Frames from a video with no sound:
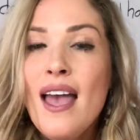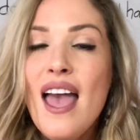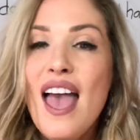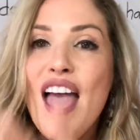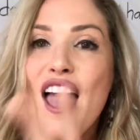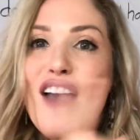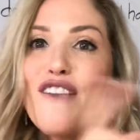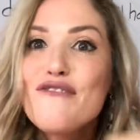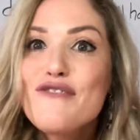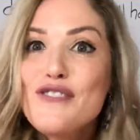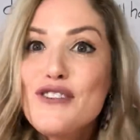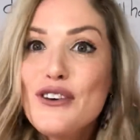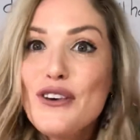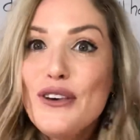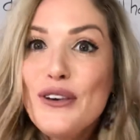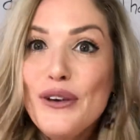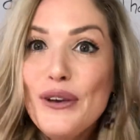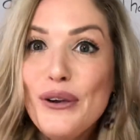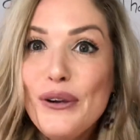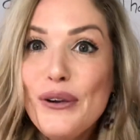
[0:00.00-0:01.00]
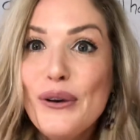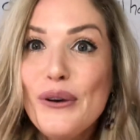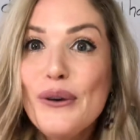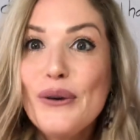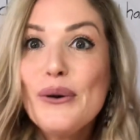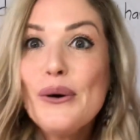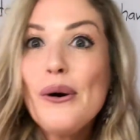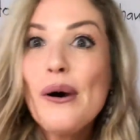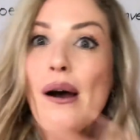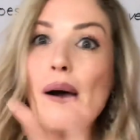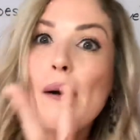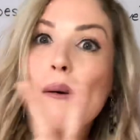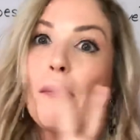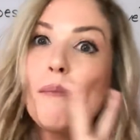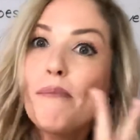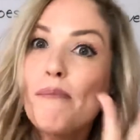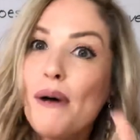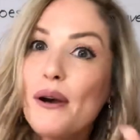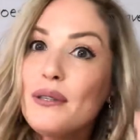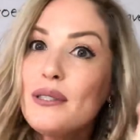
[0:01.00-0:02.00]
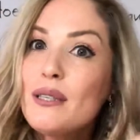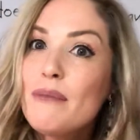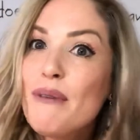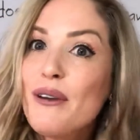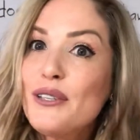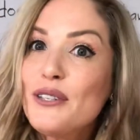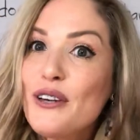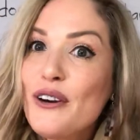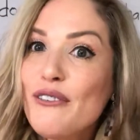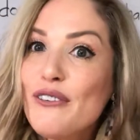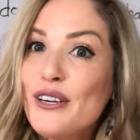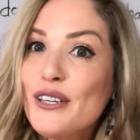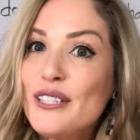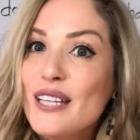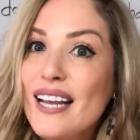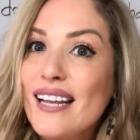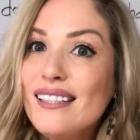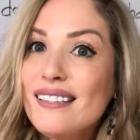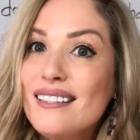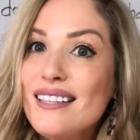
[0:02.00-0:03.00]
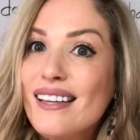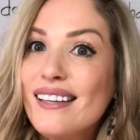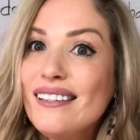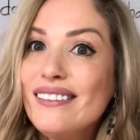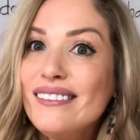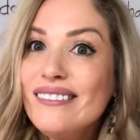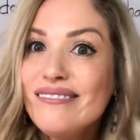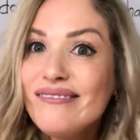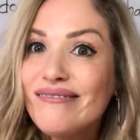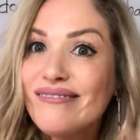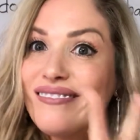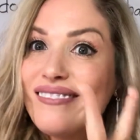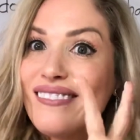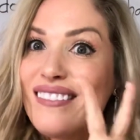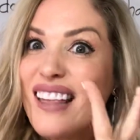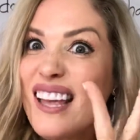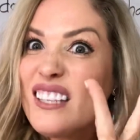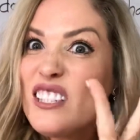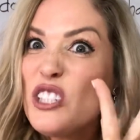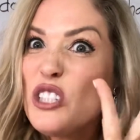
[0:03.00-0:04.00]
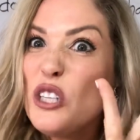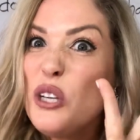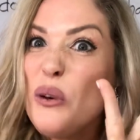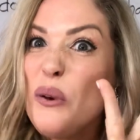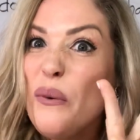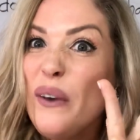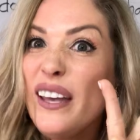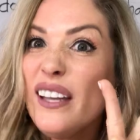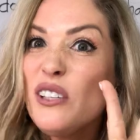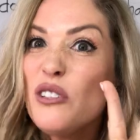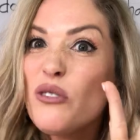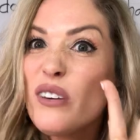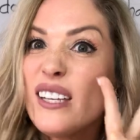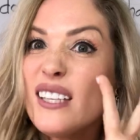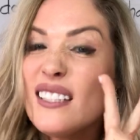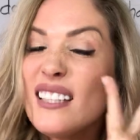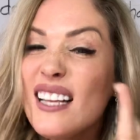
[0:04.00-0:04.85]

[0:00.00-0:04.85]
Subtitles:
If you post a picture of your dancing, that's 2 entries.